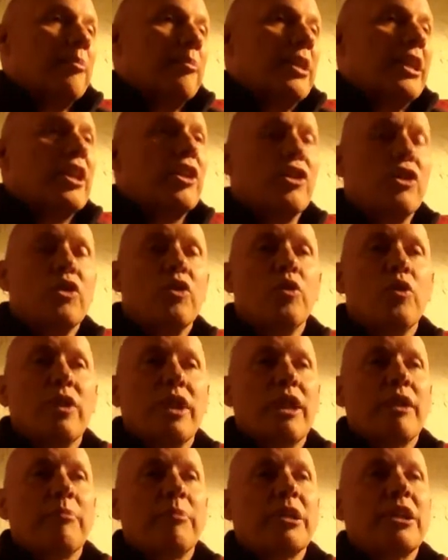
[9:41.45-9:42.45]
he knew
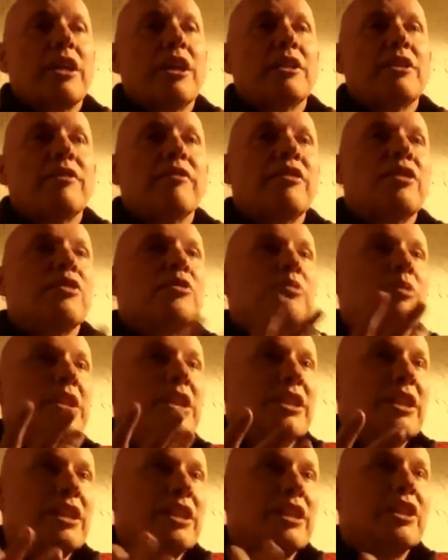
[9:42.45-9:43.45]
that because of his
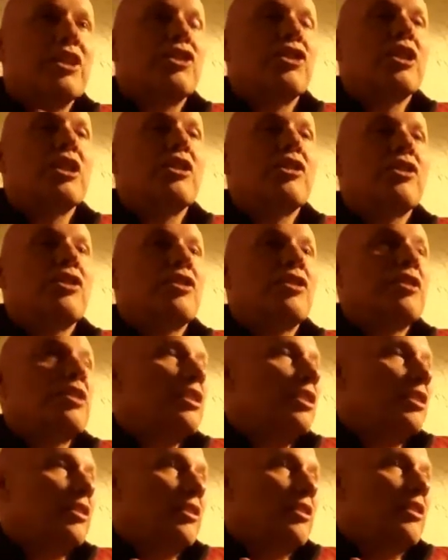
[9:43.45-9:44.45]
recent
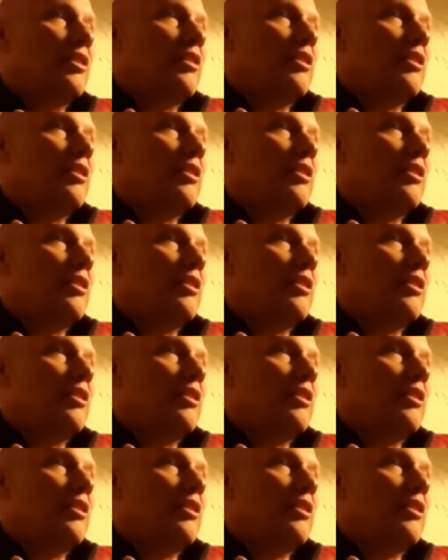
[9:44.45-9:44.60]
decisions